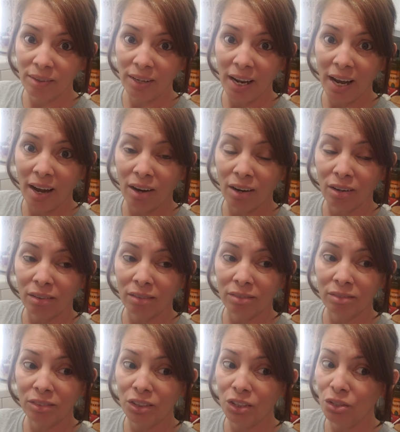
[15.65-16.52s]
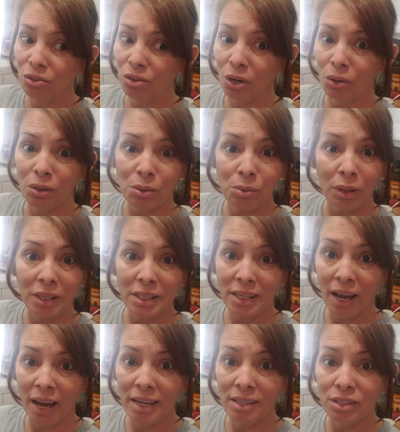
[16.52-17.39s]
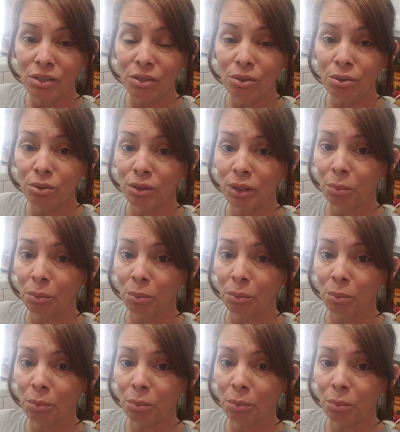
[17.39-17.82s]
Now, you know as well as I do,